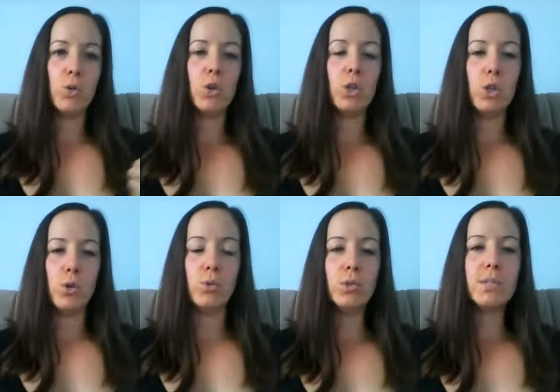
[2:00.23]
could
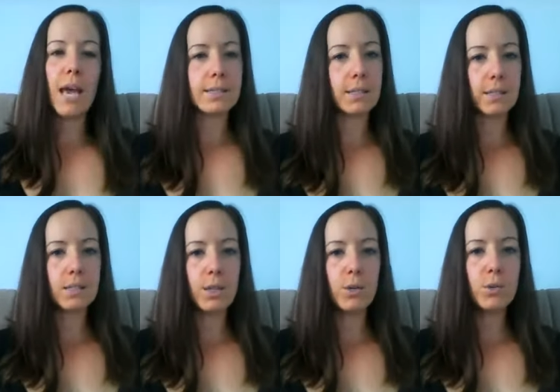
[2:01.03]
use as an
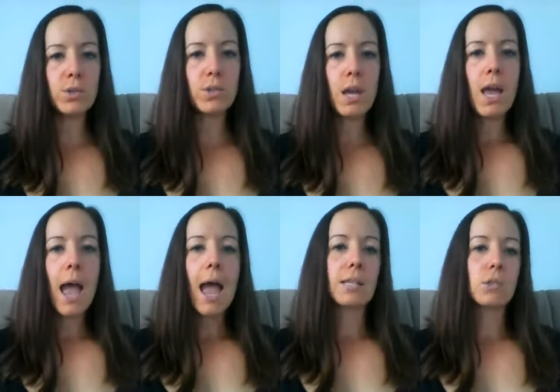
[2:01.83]
excuse
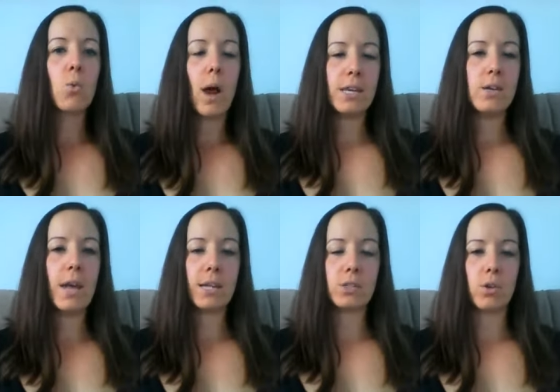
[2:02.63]
as to why you
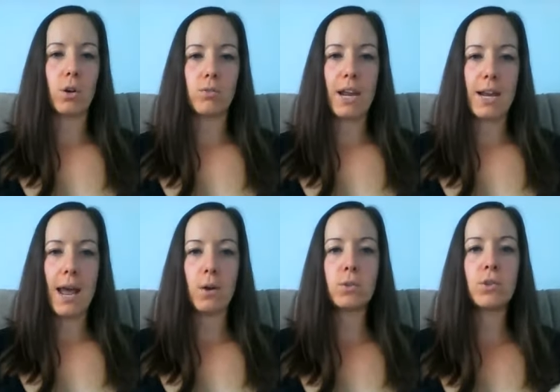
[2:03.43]
can't start right
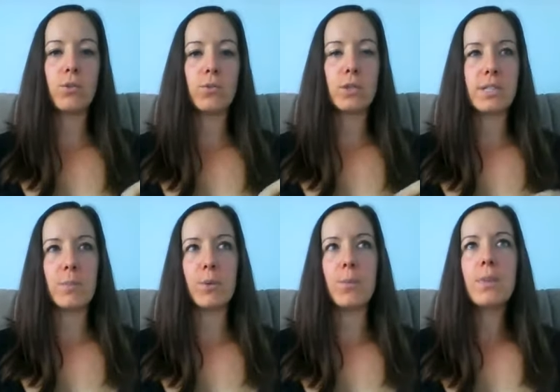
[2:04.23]
now. So, for
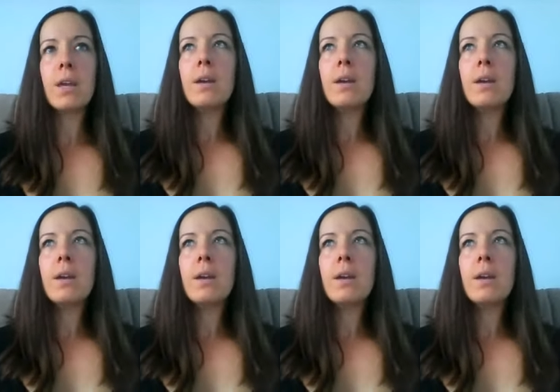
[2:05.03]
example,